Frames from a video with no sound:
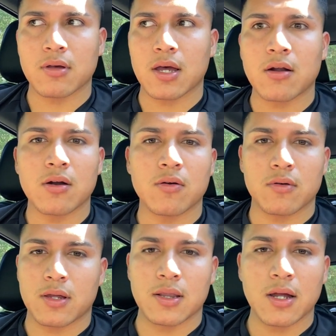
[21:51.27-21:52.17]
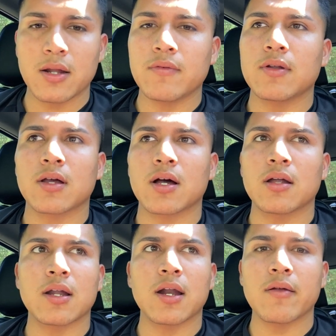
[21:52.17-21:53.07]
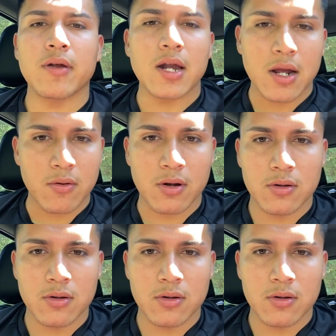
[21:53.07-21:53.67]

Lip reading: I don't know, not even an hour.